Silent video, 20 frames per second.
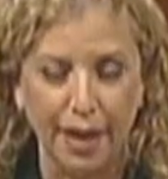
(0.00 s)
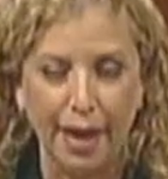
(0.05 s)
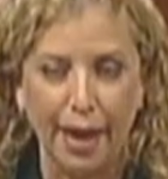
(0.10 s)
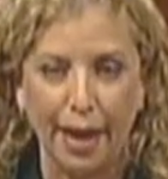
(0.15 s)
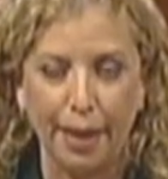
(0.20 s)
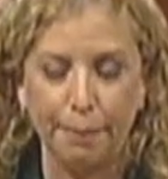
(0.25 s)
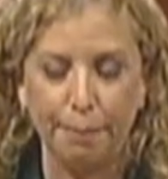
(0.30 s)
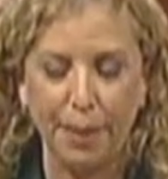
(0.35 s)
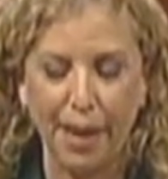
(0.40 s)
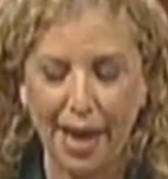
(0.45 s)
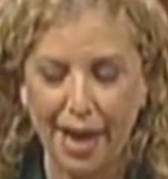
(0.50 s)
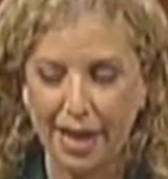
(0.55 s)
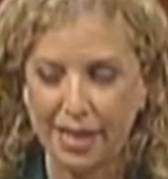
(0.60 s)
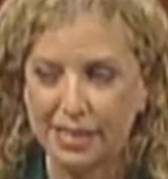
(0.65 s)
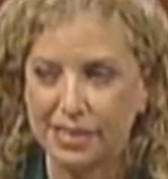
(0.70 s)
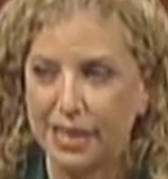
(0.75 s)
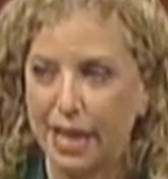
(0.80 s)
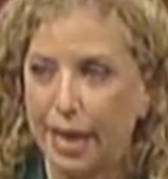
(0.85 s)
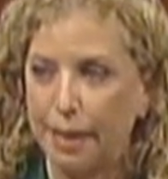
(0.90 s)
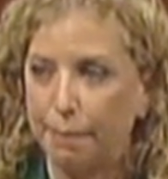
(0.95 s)
and
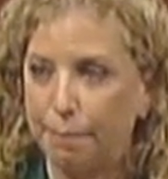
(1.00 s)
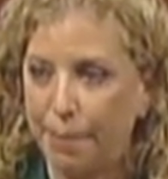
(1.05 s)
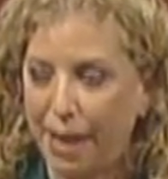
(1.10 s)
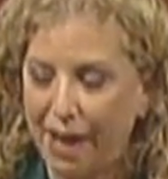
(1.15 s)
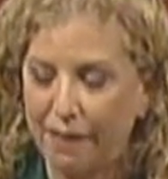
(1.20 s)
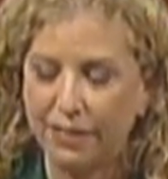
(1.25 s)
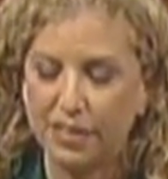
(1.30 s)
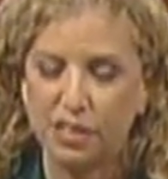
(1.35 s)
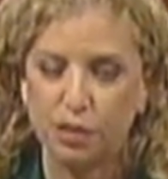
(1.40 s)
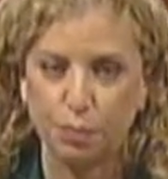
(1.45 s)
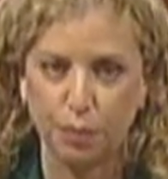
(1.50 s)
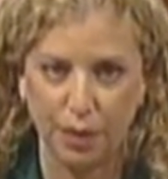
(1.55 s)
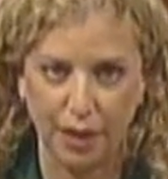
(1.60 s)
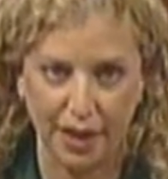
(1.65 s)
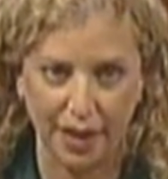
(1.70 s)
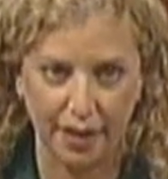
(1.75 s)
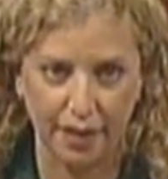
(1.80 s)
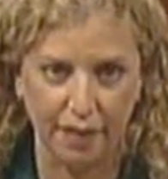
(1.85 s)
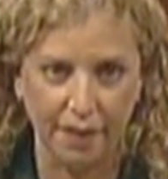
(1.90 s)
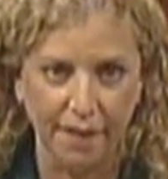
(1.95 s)
pass a balanced
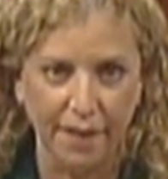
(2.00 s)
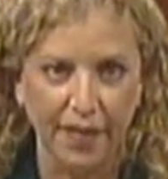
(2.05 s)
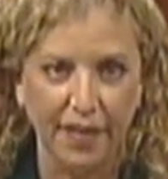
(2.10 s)
plan